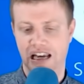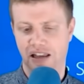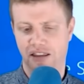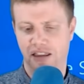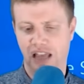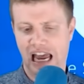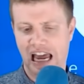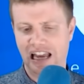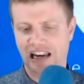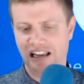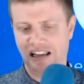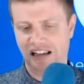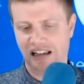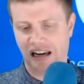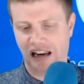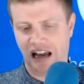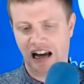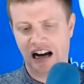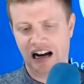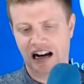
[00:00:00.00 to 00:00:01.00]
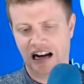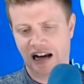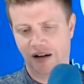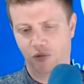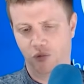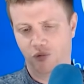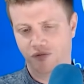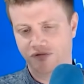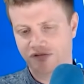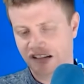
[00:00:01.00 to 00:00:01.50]
They had it uh,
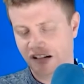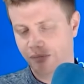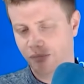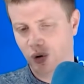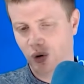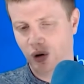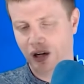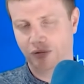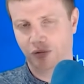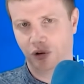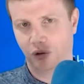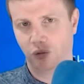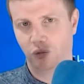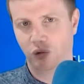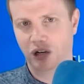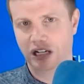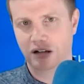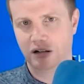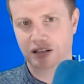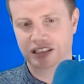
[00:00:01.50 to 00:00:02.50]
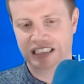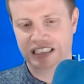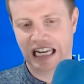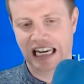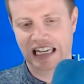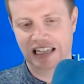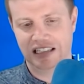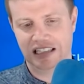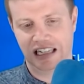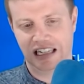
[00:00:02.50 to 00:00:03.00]
at some point with Windows
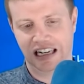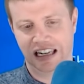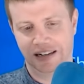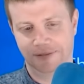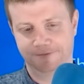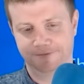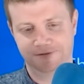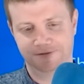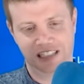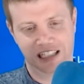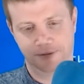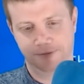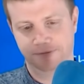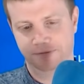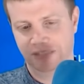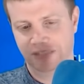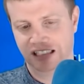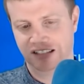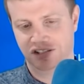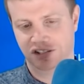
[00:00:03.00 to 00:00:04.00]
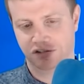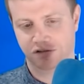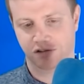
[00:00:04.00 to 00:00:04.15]
8, and I, yeah, it's just